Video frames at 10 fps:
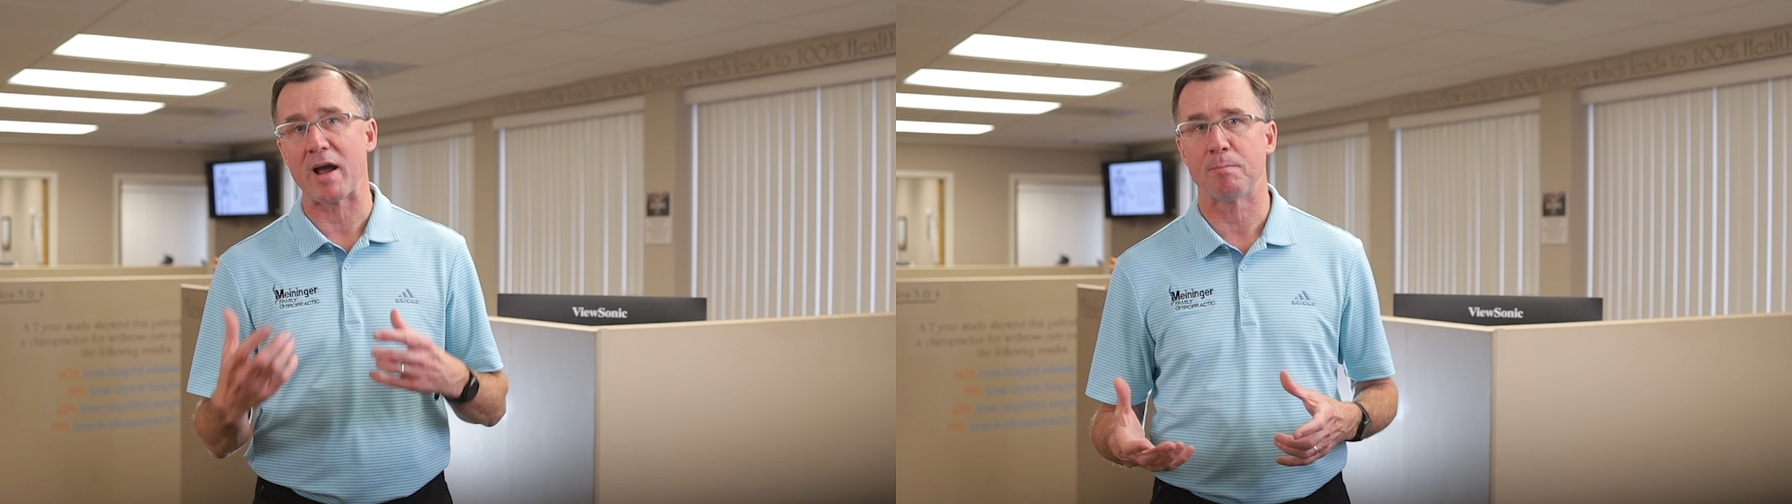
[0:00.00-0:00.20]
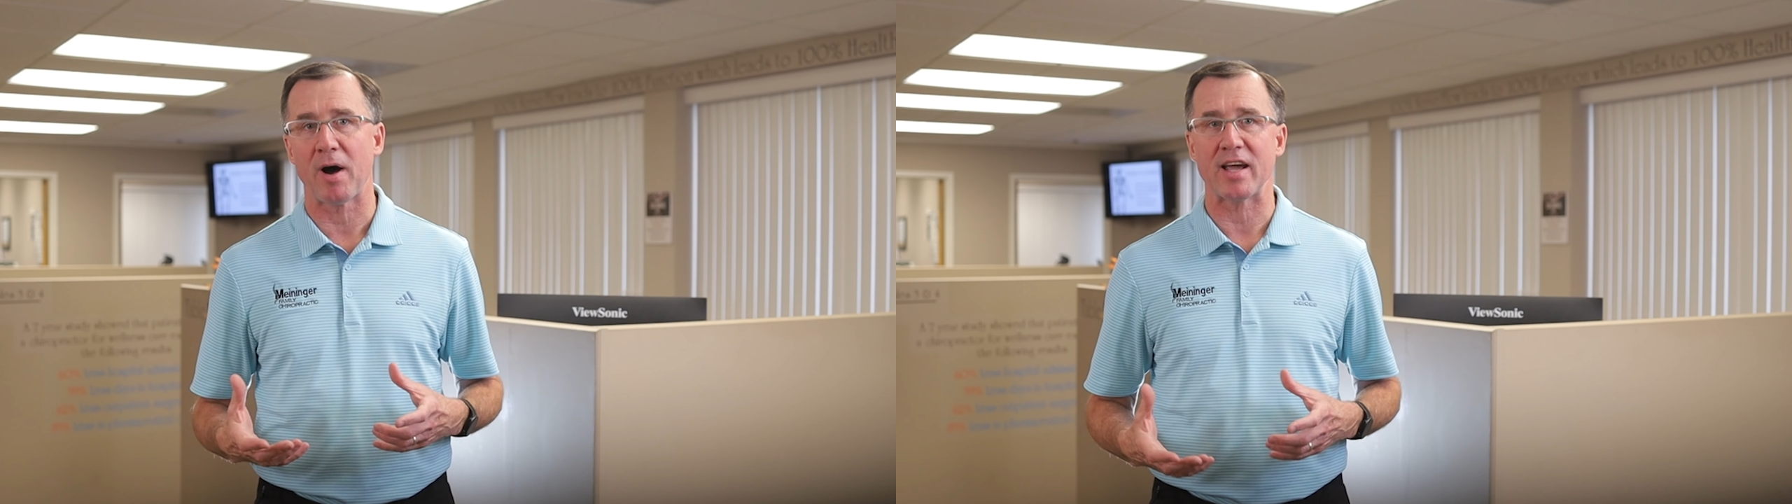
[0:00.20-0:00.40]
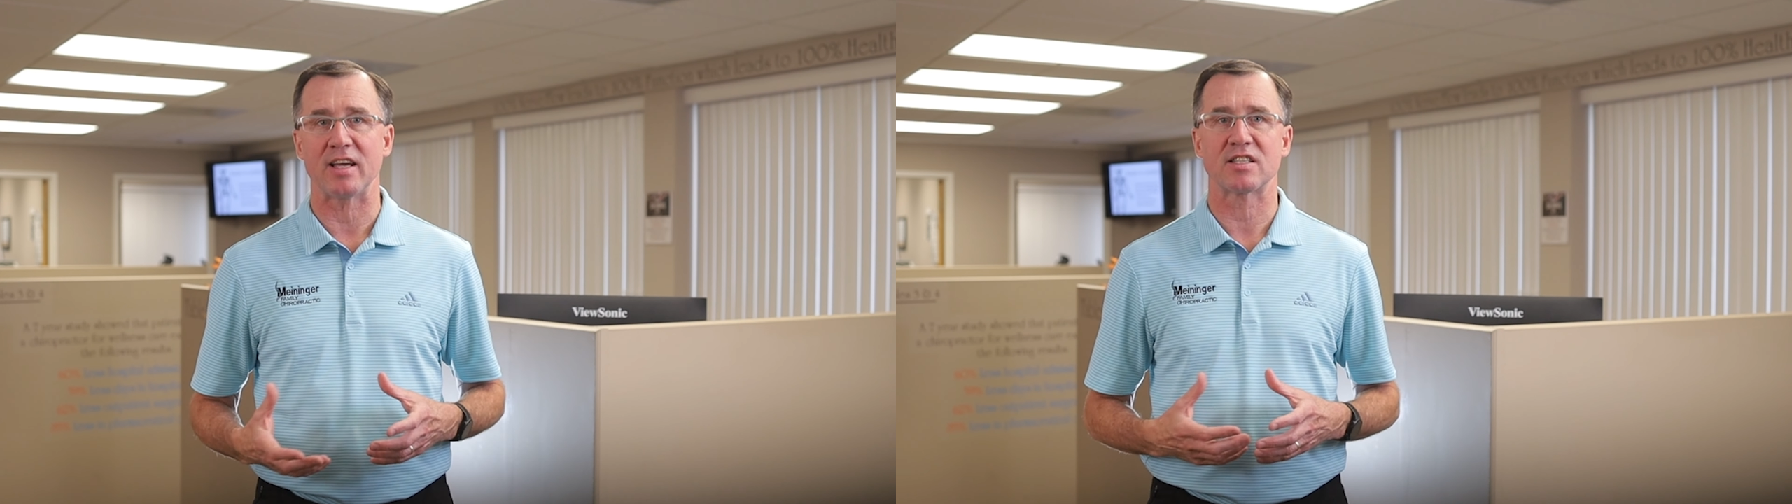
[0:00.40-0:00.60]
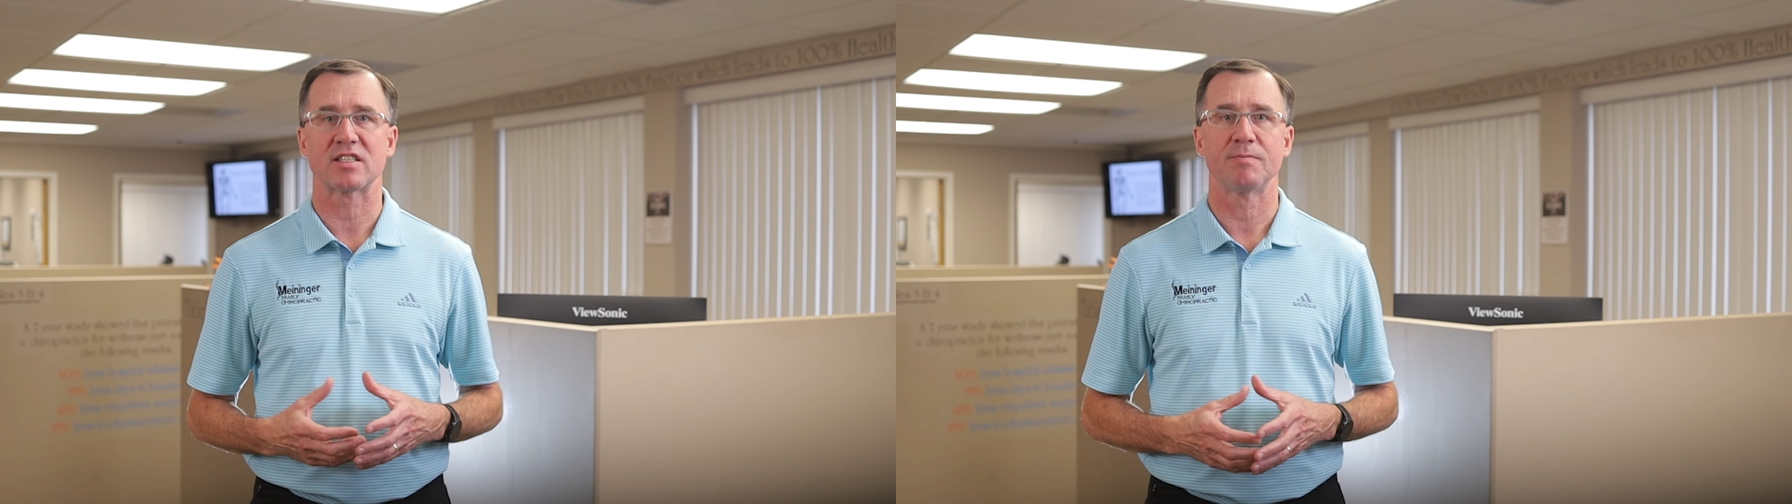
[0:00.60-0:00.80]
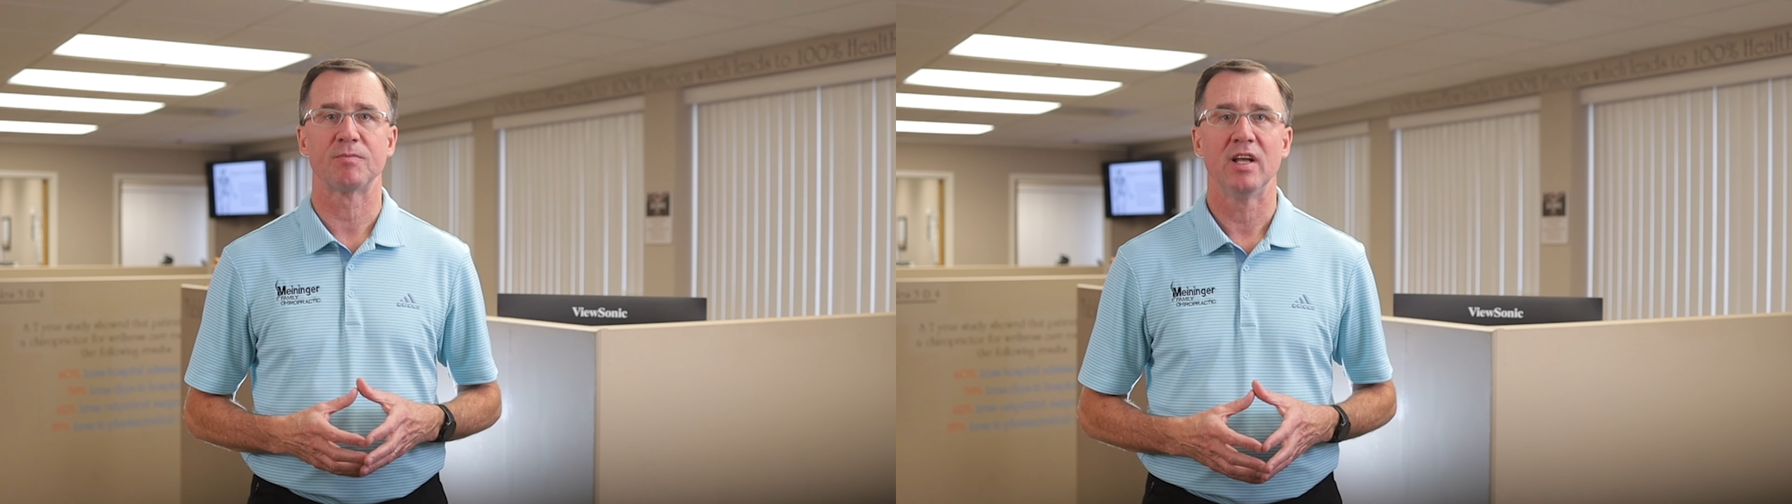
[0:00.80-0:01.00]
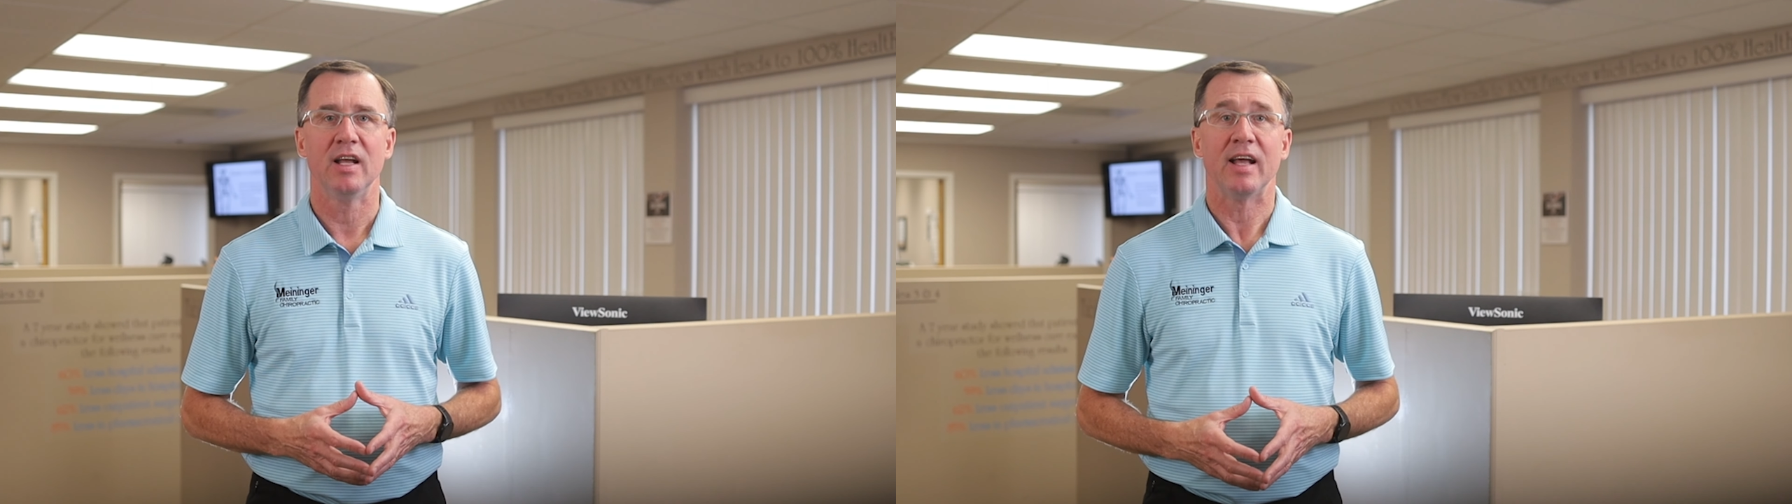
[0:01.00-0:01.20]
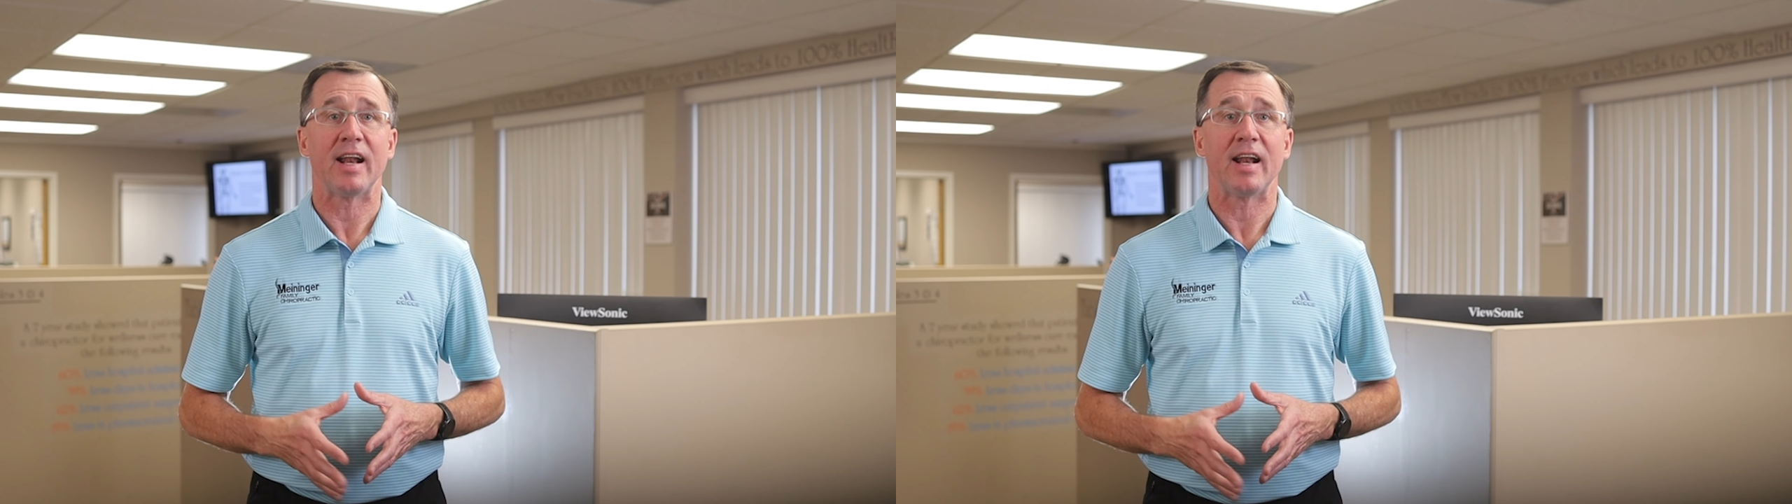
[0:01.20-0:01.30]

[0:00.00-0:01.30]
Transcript: and ride bikes.